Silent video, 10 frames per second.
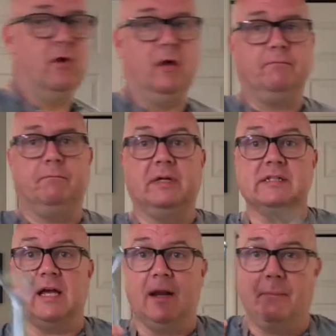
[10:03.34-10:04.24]
on, because
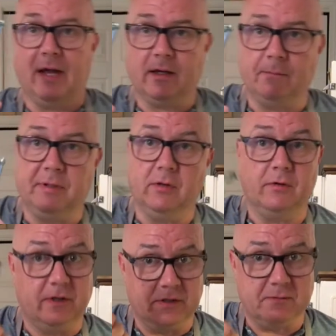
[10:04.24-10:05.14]
I had a backup peeler
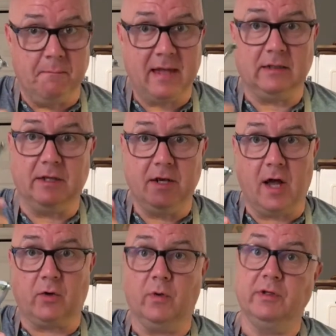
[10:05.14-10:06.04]
that is metal and
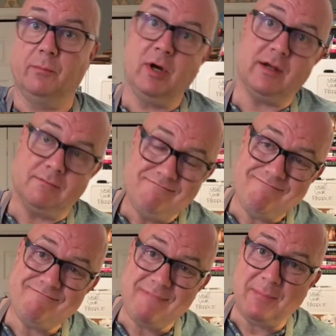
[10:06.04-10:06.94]
not going to break.
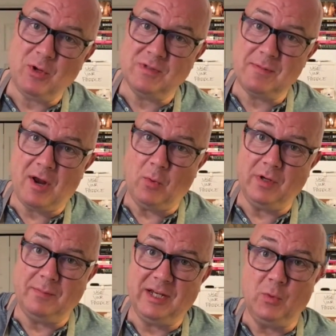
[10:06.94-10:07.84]
Maybe it was the better one
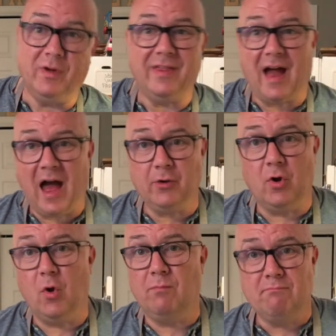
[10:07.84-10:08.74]
to begin with. I don't
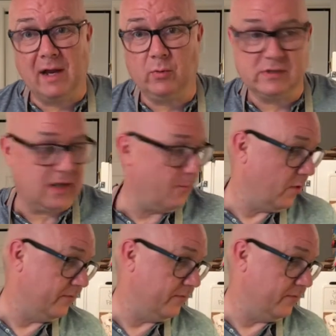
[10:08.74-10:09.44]
know. Mike was a lot more